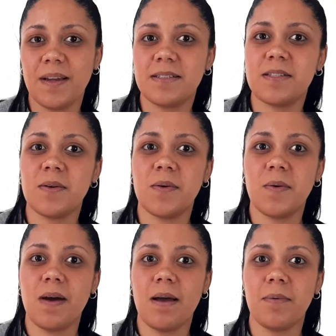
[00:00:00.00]
Okay,
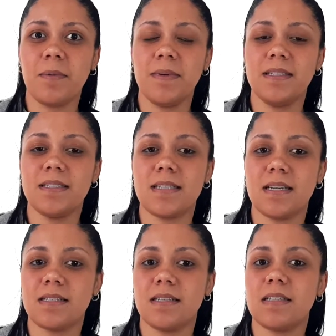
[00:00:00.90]
so I will be
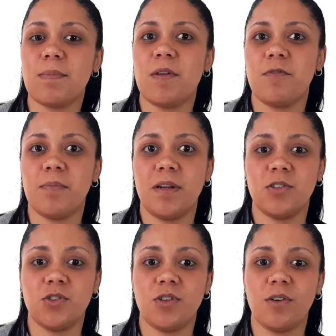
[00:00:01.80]
discussing some
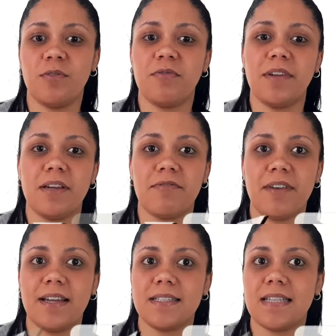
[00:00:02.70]
information on
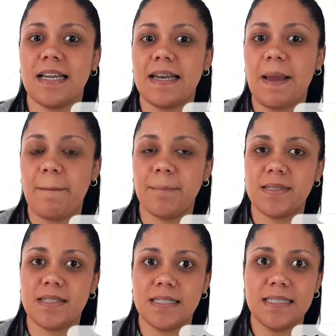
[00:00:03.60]
VFS and
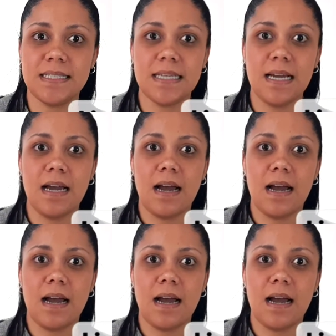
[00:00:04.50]
embassies.